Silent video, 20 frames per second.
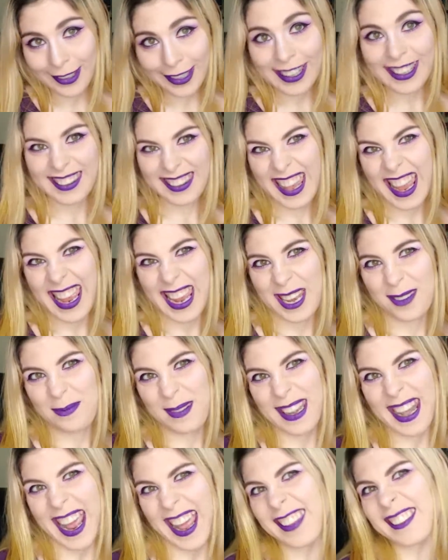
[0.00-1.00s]
Because I
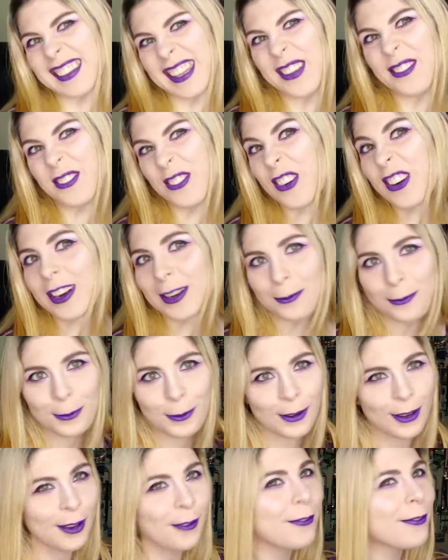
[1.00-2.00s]
had been asking for it
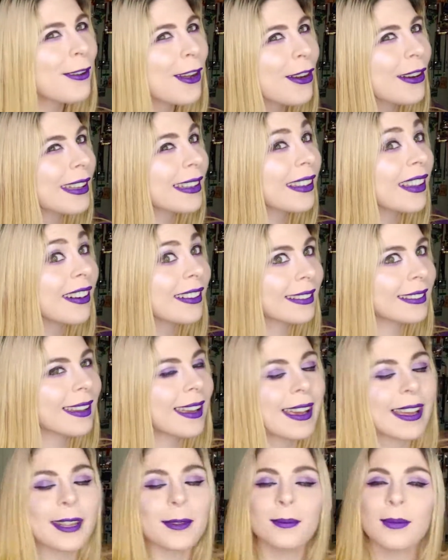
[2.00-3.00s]
for a very long
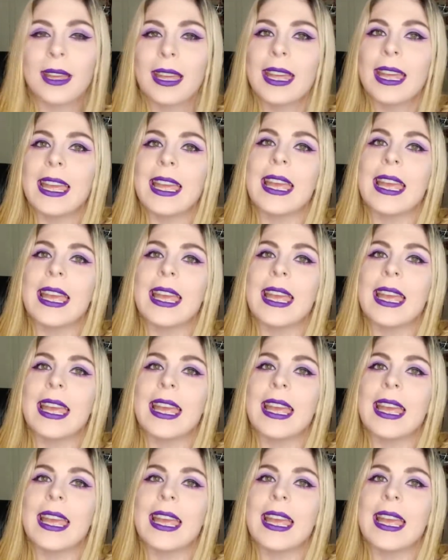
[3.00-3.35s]
time.